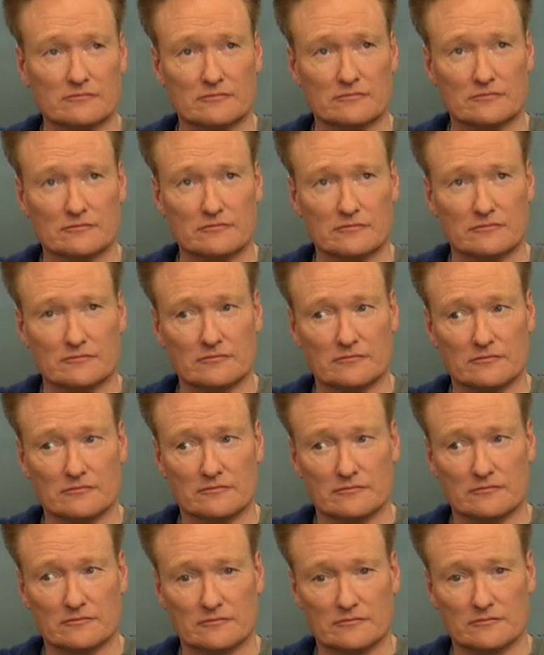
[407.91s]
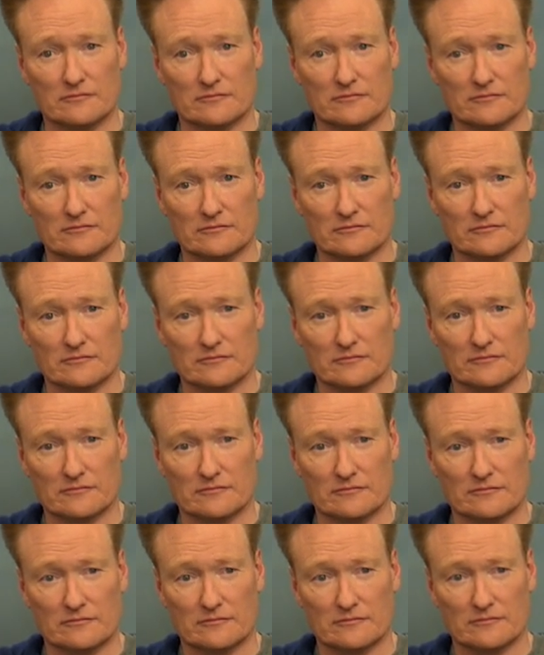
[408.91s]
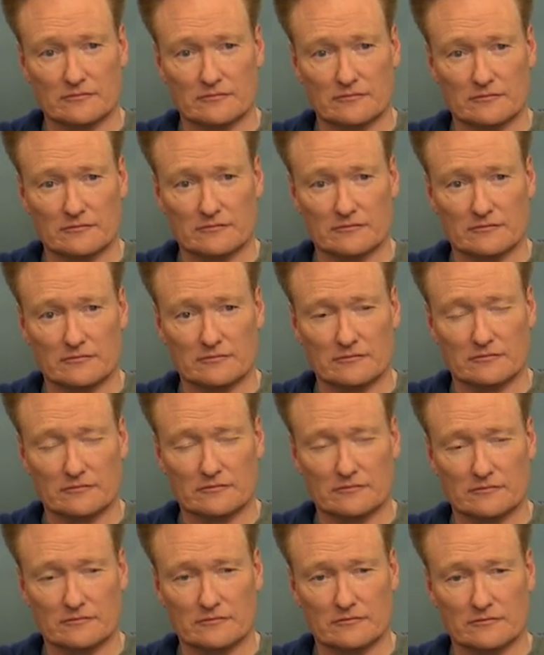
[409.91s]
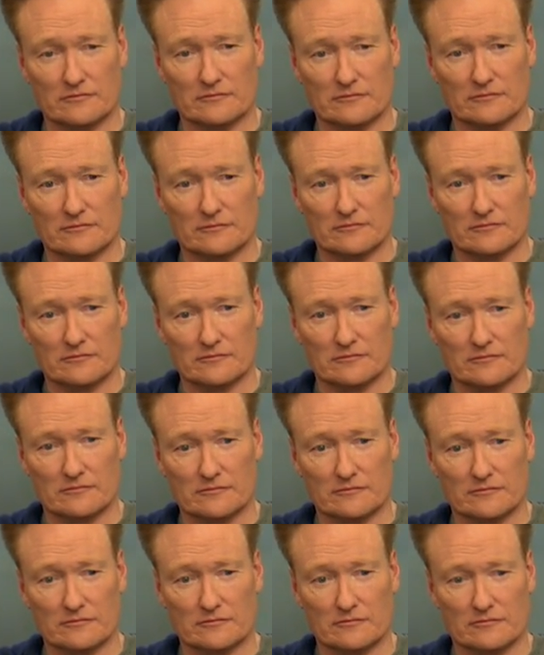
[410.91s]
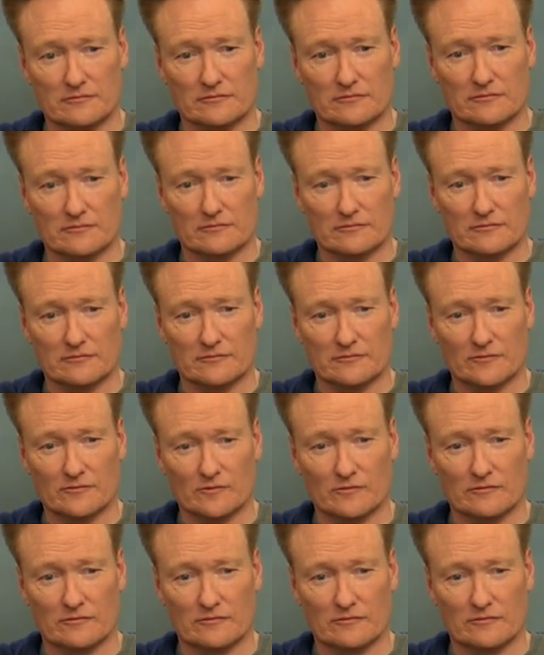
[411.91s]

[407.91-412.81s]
This person isn't speaking.